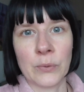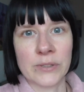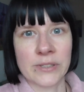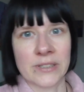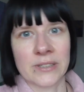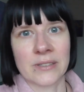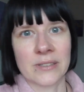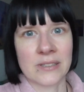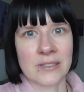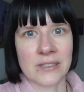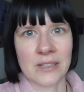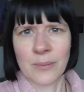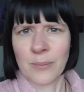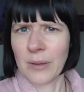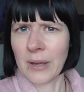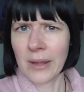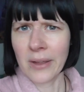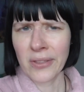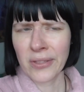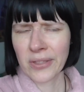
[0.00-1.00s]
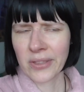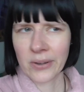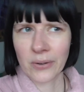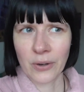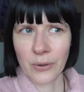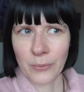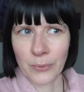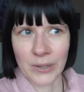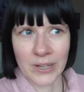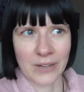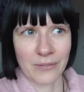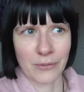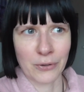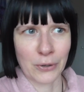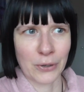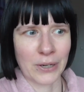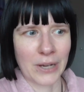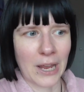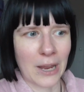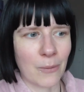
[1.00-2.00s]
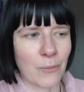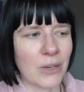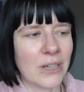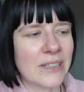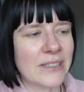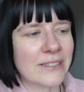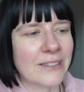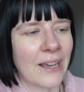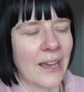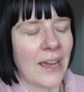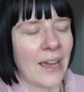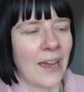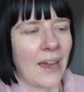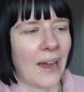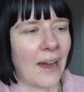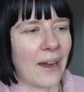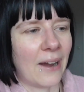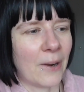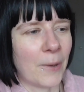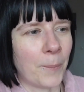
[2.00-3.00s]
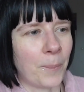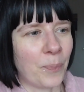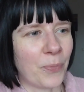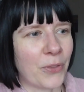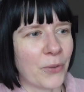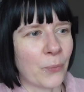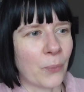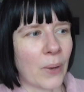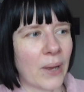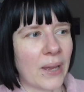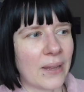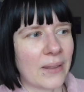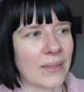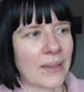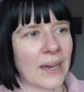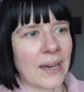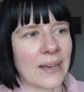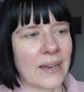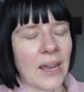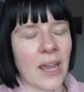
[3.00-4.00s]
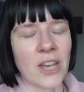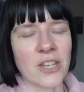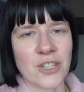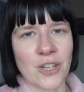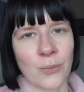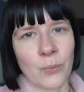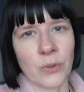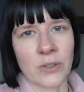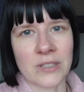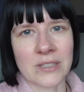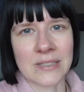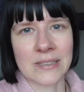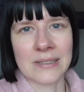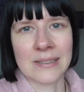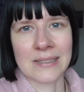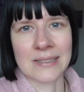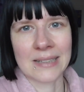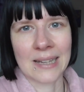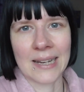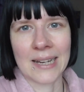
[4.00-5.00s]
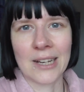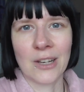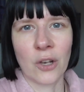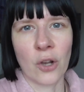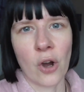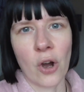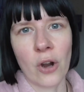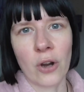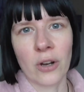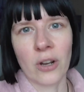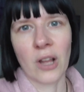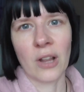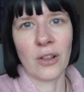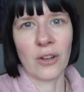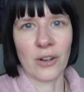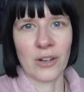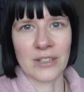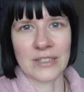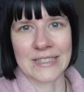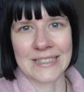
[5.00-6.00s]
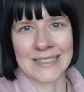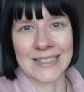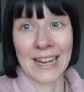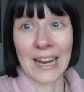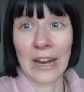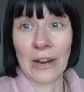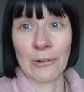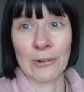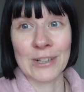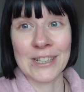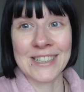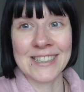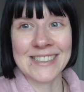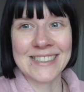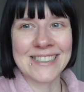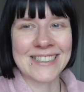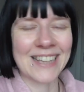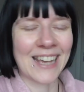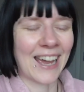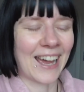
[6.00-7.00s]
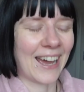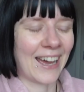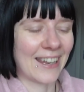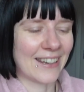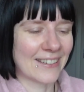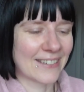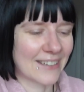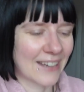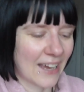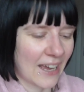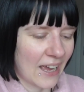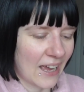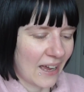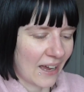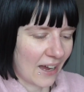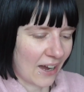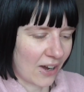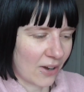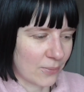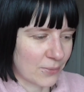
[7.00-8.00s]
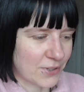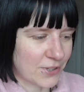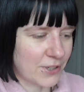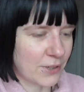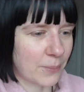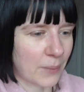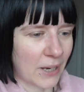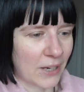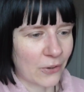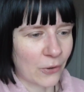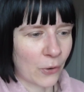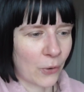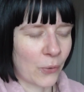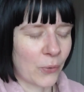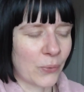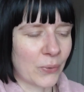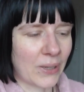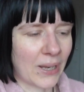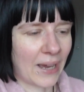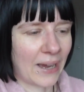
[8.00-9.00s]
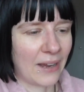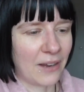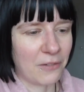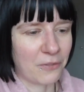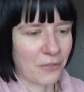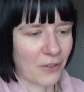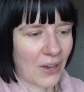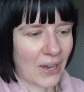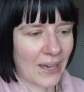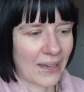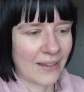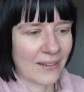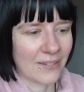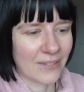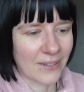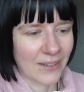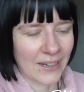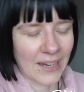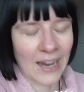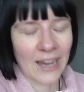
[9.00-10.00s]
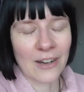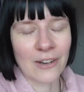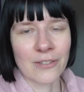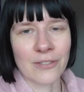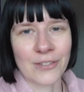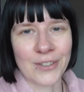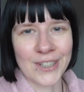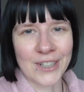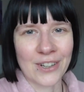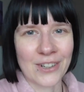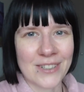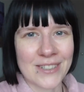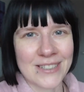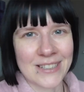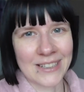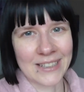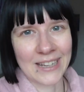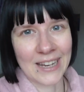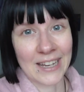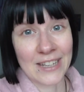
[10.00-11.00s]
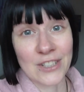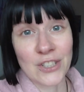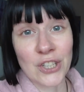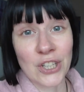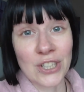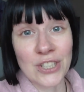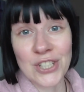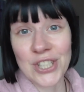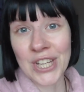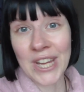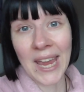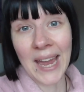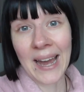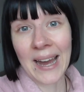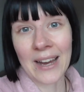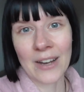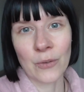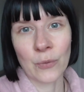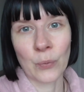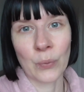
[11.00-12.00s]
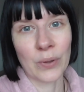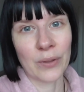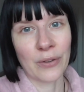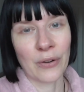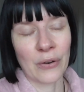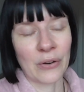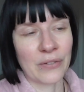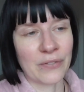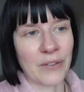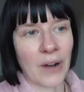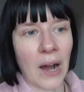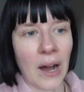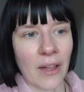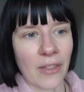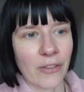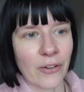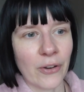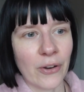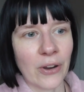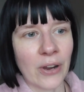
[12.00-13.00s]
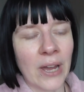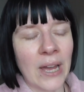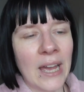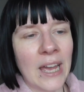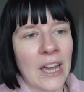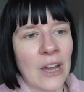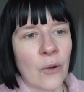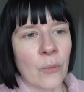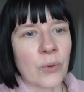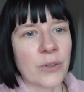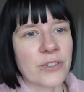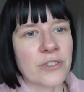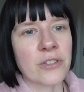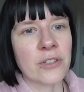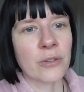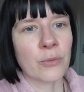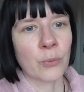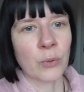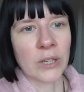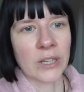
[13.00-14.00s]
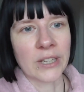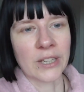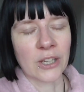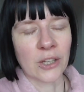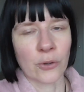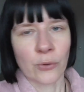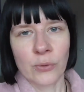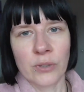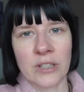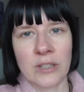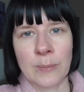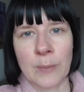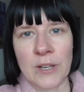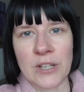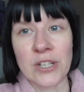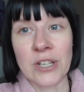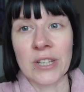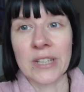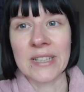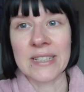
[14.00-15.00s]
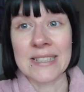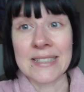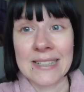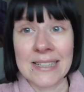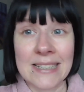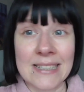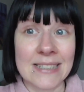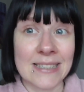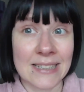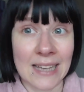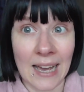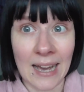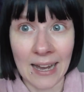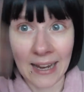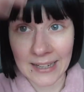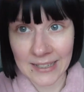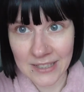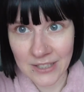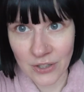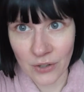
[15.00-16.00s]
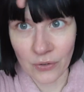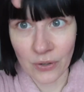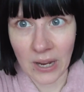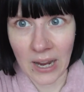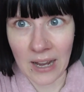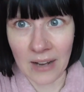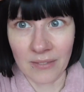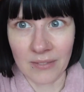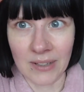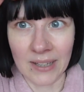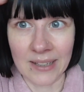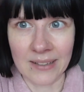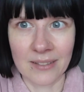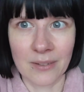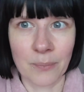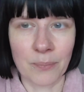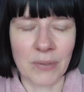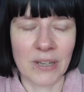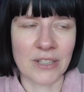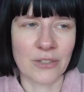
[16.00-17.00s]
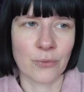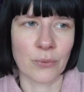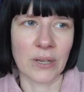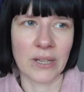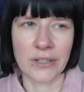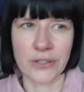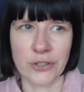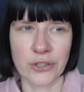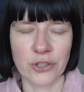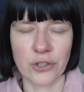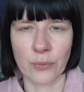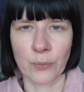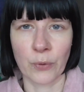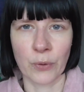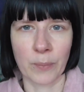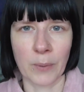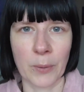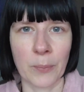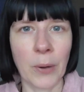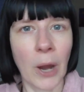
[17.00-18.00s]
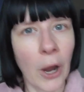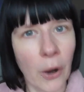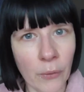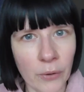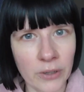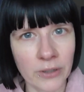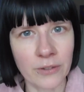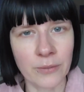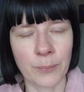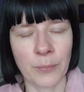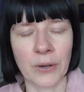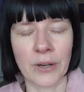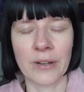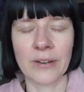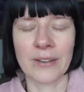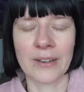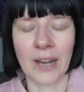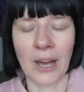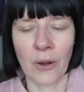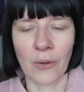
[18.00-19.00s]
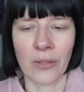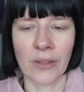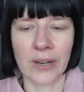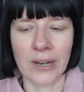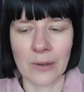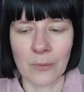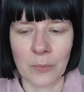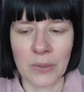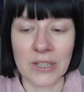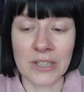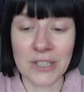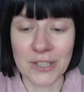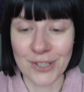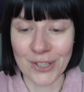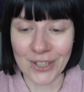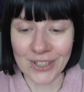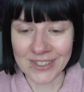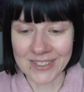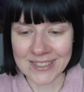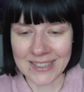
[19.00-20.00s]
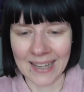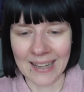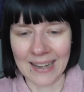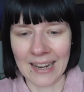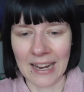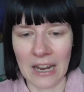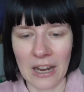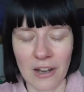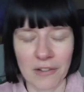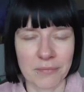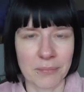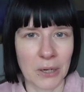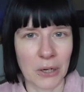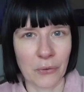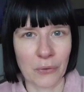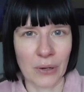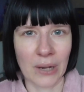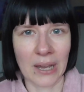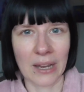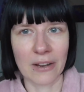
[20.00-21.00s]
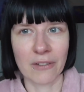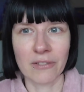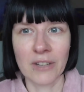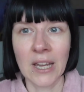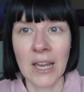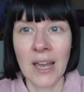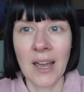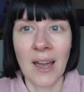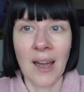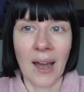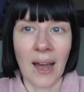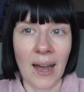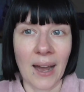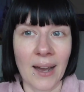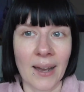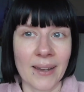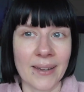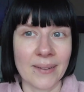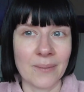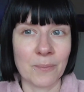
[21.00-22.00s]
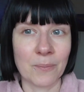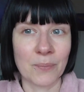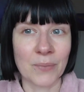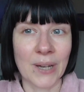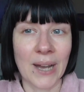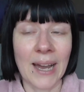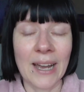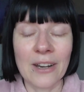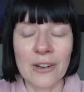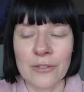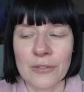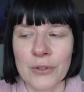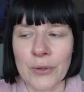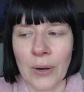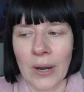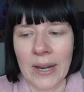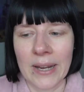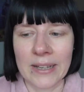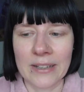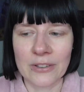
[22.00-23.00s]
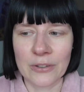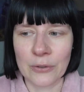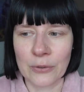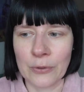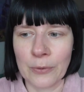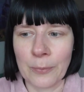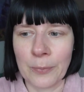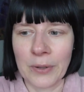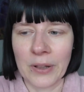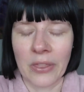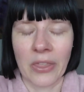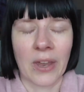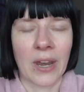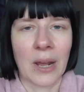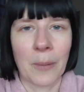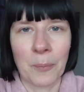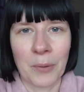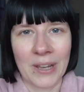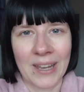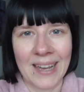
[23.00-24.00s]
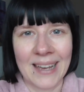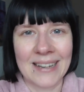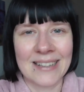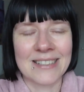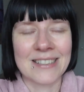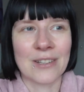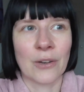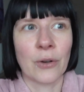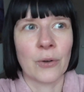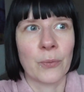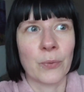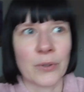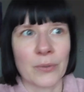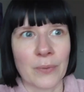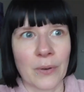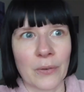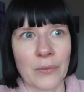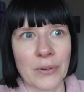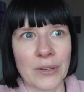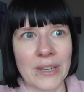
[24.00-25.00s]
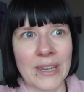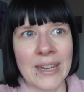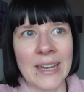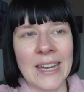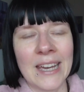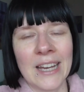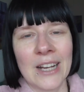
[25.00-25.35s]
with Sebeth, or whatever her name is, the way that she was this long lost heiress, and she made her own life, and the kind of reconciliation she had with her father was just really cute, especially since I don't have the best relationship with my parents, but now that I'm an adult and I have my own life, I'm kind of trying to build that up again. So it was very